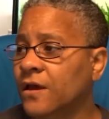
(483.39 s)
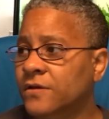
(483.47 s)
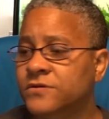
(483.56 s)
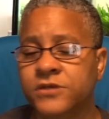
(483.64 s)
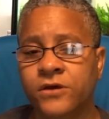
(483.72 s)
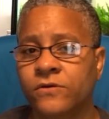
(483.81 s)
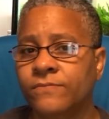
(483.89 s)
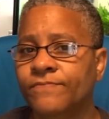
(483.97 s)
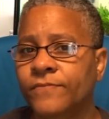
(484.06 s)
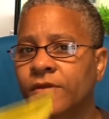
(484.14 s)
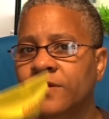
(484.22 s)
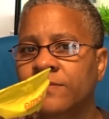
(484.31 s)
So,
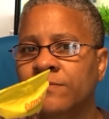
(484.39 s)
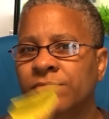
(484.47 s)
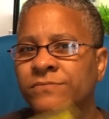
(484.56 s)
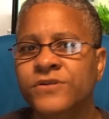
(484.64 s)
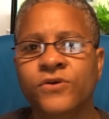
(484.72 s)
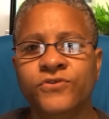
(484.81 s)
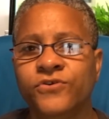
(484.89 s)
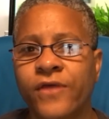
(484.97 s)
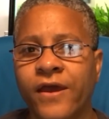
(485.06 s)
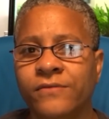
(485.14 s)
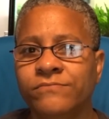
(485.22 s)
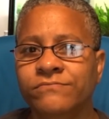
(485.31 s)
don't do
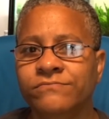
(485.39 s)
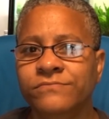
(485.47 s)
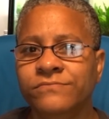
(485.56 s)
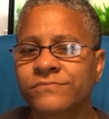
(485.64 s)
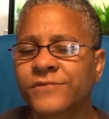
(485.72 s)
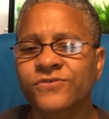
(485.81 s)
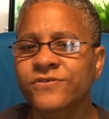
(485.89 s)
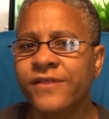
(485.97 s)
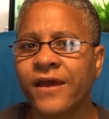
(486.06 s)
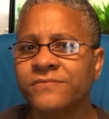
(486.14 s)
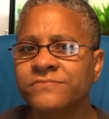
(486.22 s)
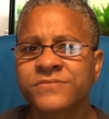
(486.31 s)
that. Don't do
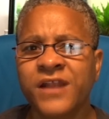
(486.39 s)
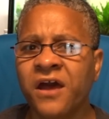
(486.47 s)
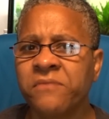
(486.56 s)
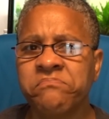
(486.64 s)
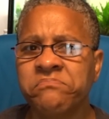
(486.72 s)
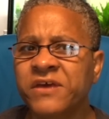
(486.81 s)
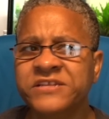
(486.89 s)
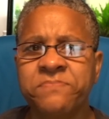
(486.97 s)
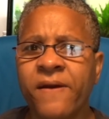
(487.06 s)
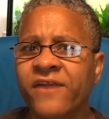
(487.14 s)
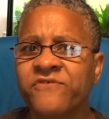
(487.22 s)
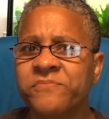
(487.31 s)
that. That's
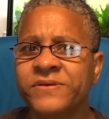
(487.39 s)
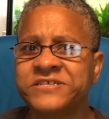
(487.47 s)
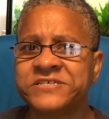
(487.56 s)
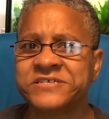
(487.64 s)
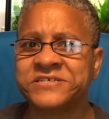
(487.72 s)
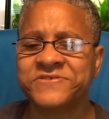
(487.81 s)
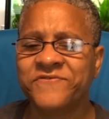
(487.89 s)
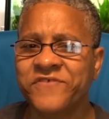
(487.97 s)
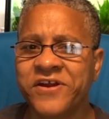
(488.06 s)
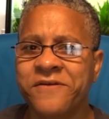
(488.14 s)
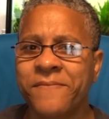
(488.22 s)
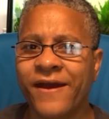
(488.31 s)
bad for business.
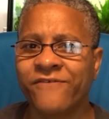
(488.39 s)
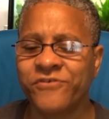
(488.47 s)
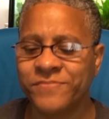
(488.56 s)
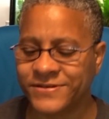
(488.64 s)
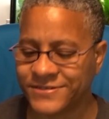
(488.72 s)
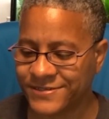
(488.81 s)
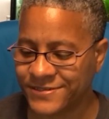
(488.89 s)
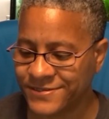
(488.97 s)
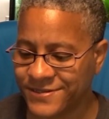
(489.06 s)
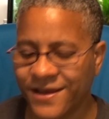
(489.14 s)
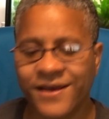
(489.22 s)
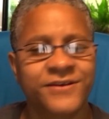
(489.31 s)
Very bad for
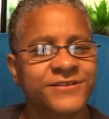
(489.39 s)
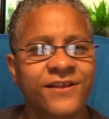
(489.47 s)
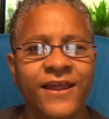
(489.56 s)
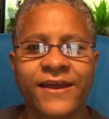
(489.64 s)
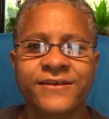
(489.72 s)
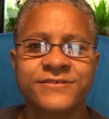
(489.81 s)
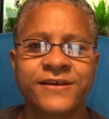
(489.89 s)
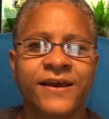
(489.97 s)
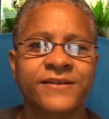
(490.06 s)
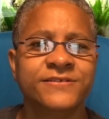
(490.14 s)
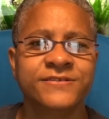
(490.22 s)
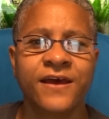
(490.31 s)
business. So like I say, I
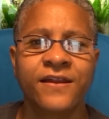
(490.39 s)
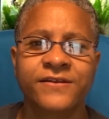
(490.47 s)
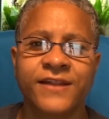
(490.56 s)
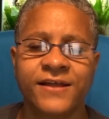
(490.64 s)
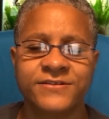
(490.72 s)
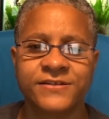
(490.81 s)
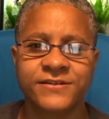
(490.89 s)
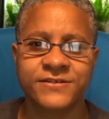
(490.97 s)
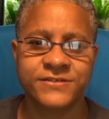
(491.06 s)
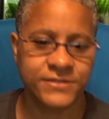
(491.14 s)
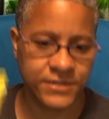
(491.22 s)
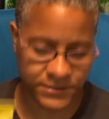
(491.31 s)
decided not to
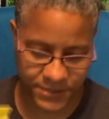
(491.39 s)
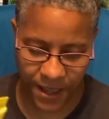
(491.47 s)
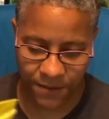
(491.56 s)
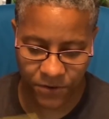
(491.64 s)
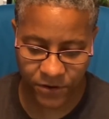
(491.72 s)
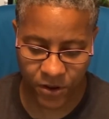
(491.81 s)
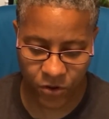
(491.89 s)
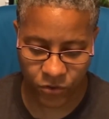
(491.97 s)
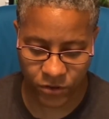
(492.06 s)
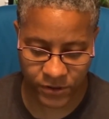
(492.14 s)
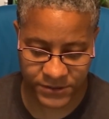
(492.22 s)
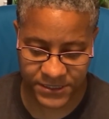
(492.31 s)
list these. I'm going to hold
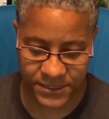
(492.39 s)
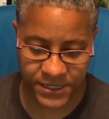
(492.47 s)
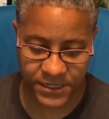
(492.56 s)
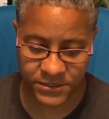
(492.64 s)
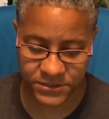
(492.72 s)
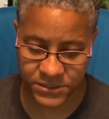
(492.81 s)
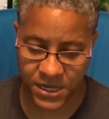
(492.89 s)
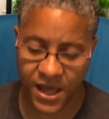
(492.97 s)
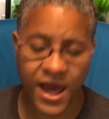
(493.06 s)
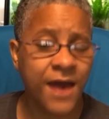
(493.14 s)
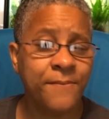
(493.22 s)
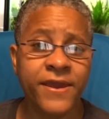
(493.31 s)
on to these.
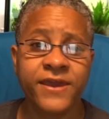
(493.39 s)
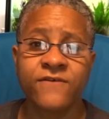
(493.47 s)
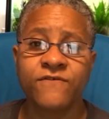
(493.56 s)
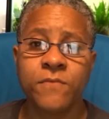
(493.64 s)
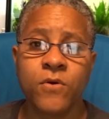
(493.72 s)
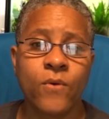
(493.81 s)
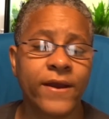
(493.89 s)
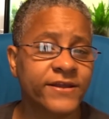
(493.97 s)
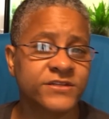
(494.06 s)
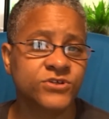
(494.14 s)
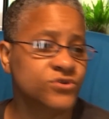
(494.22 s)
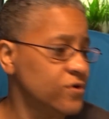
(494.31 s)
I may give them away
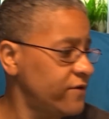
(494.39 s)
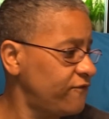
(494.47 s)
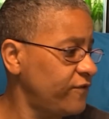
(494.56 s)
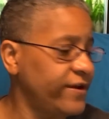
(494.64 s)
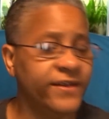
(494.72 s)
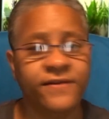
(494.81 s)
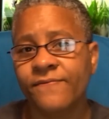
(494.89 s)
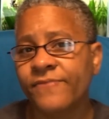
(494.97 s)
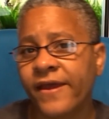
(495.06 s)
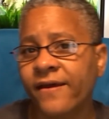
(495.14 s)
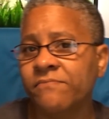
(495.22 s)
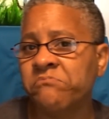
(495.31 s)
to a friend
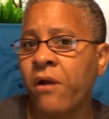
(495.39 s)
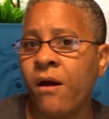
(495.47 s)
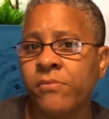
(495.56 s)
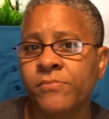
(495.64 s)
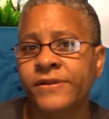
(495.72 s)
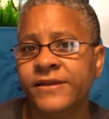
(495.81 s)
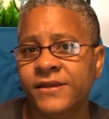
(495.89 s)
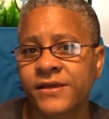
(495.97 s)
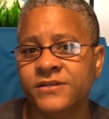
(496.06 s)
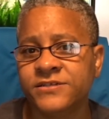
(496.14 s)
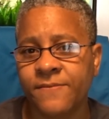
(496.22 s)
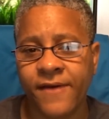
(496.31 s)
that probably
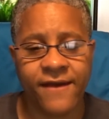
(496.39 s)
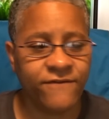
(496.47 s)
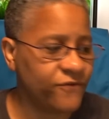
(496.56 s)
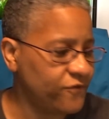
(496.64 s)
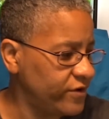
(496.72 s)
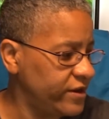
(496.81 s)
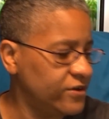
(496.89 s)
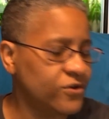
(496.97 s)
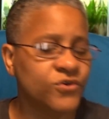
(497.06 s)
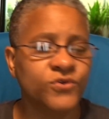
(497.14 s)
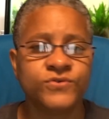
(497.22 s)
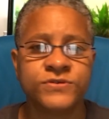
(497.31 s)
needs them. I have a friend
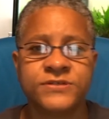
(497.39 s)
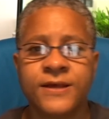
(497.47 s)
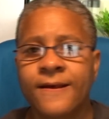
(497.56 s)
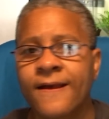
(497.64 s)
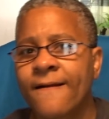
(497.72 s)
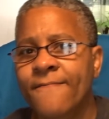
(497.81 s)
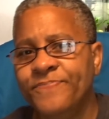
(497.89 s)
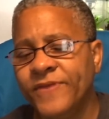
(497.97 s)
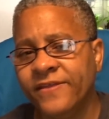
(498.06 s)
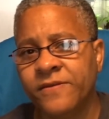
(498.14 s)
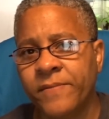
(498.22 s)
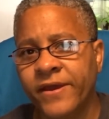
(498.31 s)
who's
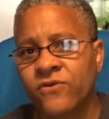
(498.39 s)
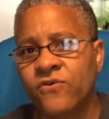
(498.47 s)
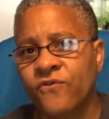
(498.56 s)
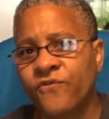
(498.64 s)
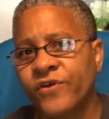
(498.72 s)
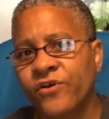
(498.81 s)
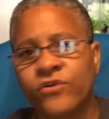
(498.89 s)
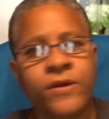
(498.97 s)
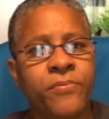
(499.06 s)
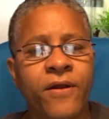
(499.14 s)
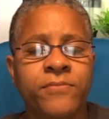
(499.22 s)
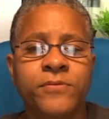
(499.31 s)
in the medical field. I'll
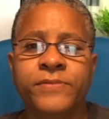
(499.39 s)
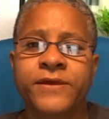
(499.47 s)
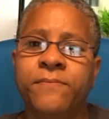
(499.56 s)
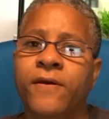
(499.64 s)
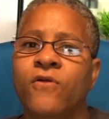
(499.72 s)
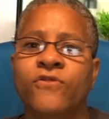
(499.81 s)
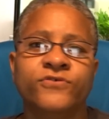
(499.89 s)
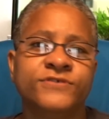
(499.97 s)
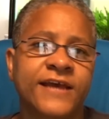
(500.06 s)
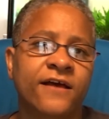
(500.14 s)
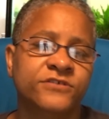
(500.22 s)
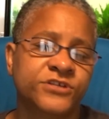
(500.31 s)
probably mail those
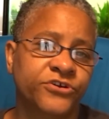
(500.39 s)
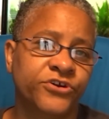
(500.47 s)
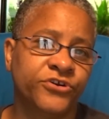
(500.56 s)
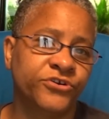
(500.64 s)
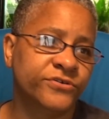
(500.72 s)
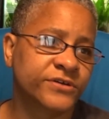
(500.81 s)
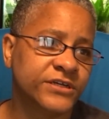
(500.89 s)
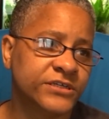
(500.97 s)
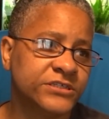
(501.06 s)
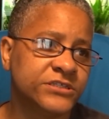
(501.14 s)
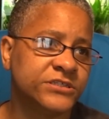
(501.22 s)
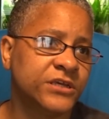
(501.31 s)
out to her
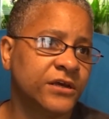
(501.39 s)
because...